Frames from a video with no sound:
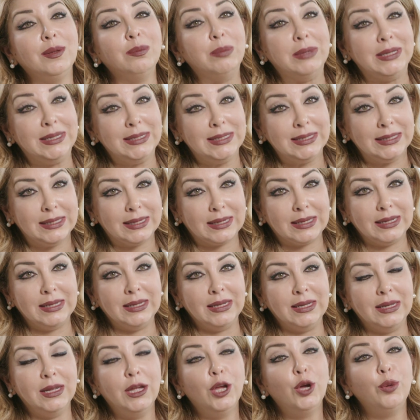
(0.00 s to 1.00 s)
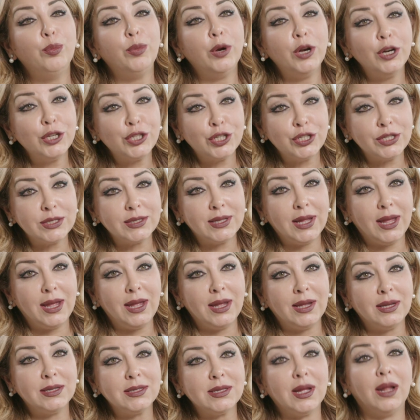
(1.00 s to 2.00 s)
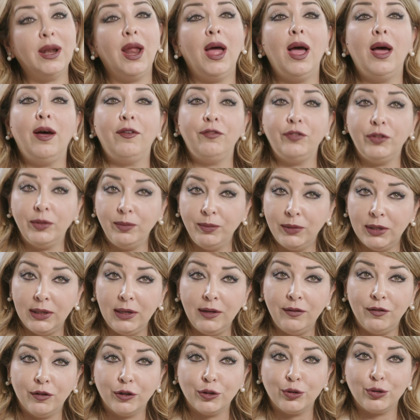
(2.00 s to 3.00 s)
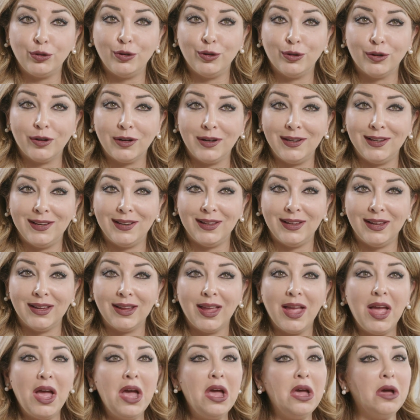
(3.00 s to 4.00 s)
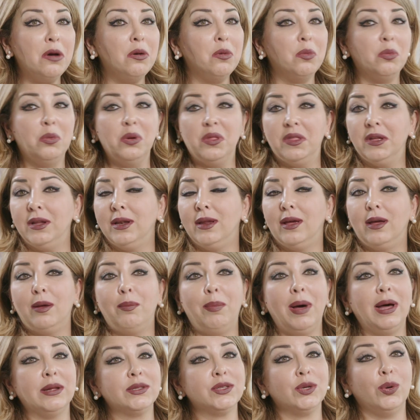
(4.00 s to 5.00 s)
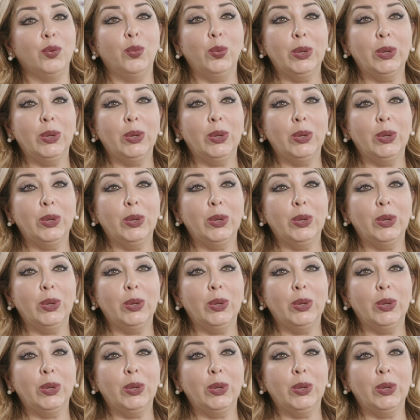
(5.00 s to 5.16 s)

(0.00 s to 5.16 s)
immediately purchase the eggs and have them delivered to your clinic within about a